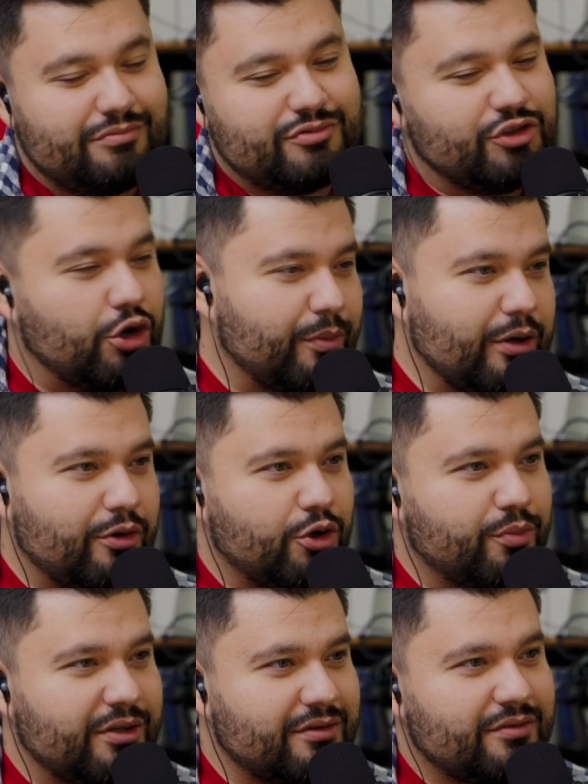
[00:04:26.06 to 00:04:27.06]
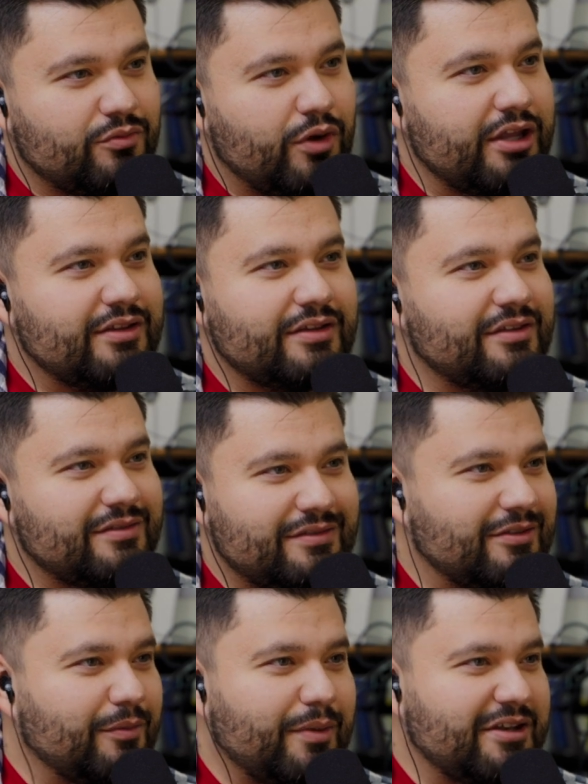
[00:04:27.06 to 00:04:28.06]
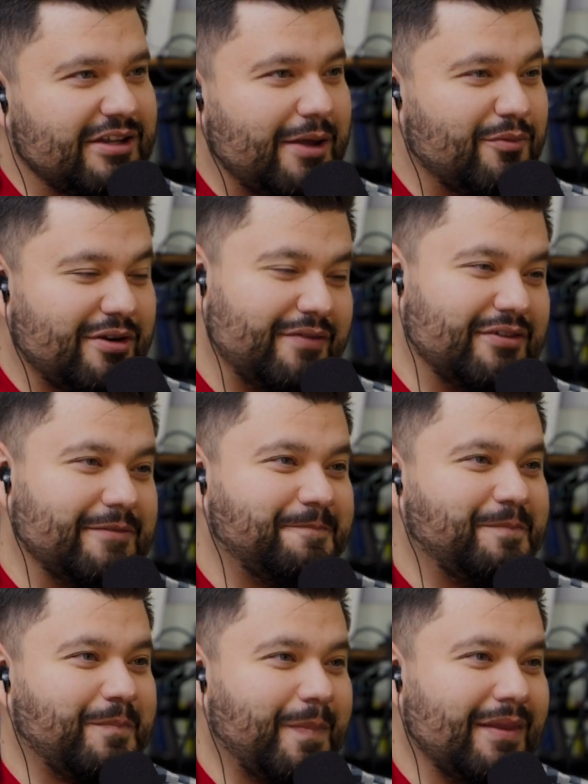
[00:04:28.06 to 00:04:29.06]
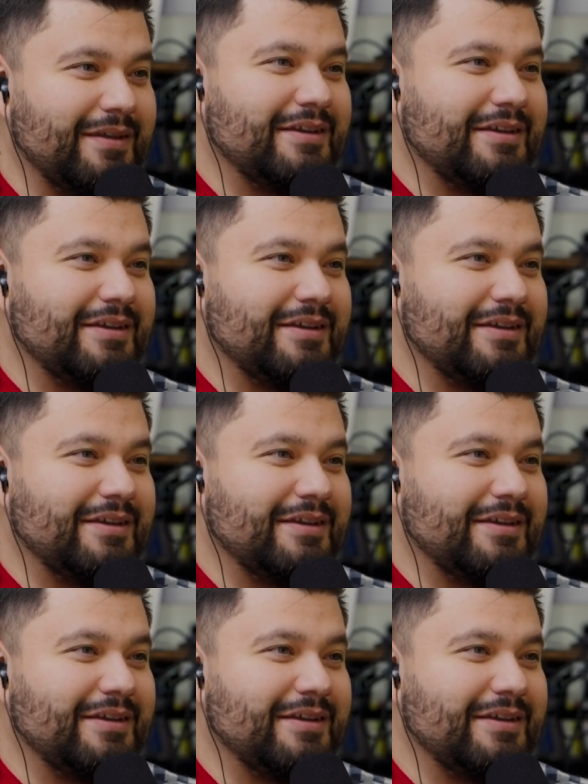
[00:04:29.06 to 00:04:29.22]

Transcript: throw them in a room and wait till bedtime or whatever. Right.